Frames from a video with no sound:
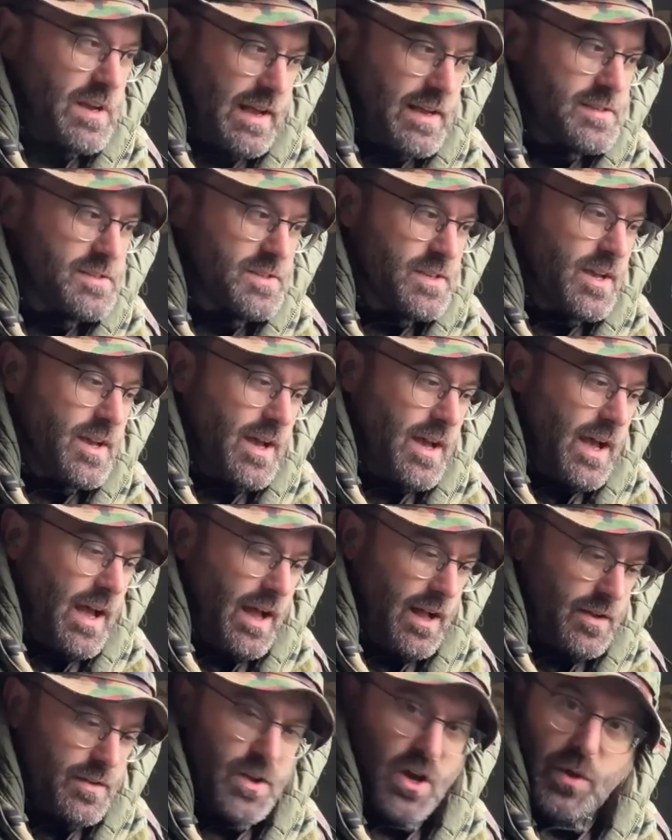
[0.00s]
has
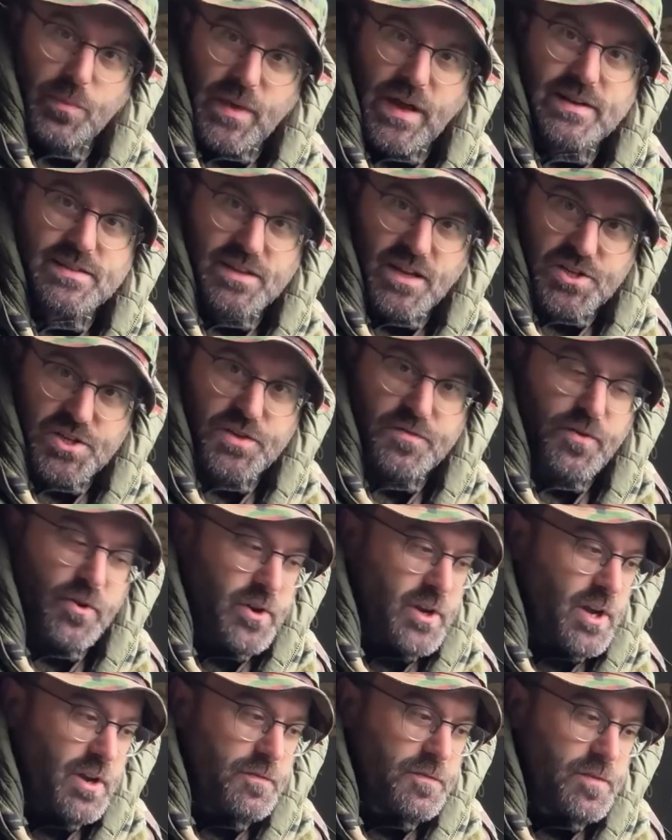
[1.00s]
held up. That is actually
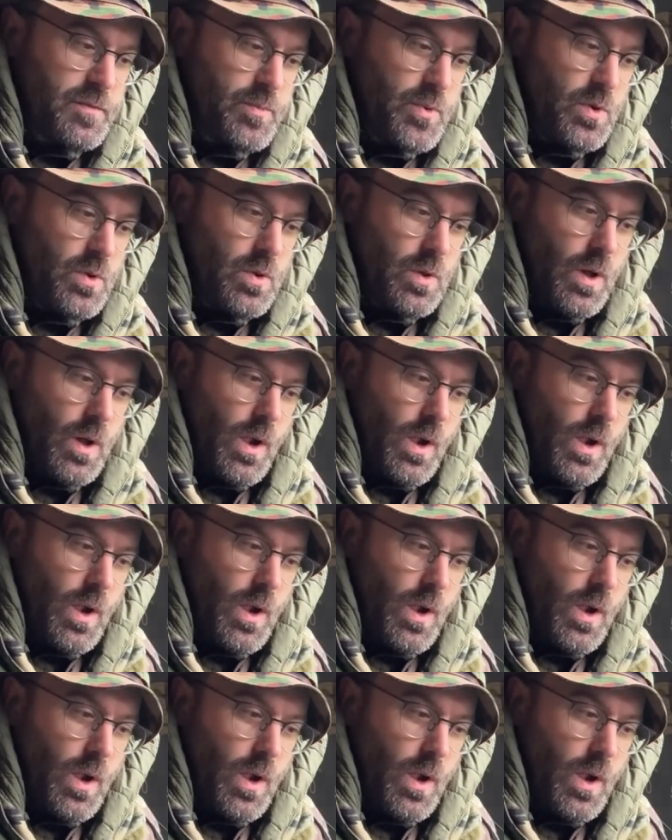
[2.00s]
very comfortable.